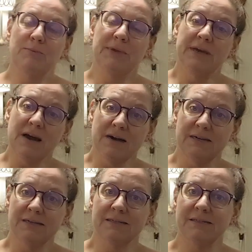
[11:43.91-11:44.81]

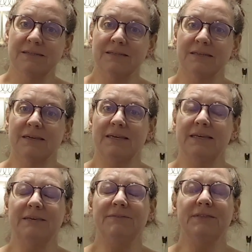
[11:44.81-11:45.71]
because
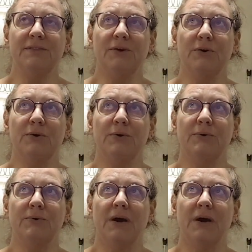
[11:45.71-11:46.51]
even though